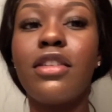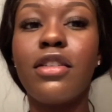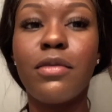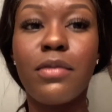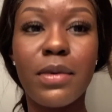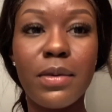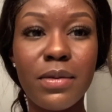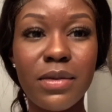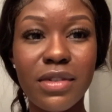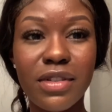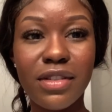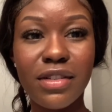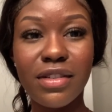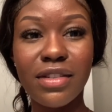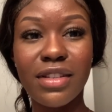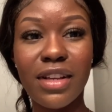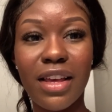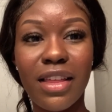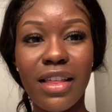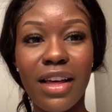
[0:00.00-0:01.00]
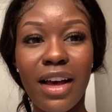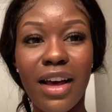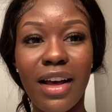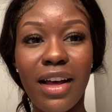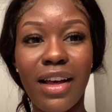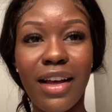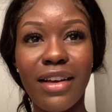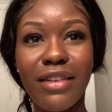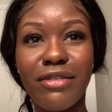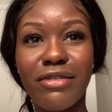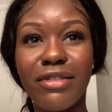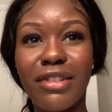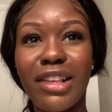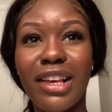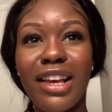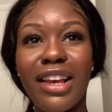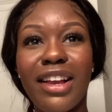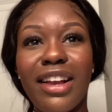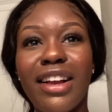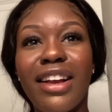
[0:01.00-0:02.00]
People still say that,
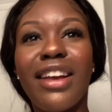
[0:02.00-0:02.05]
fleek.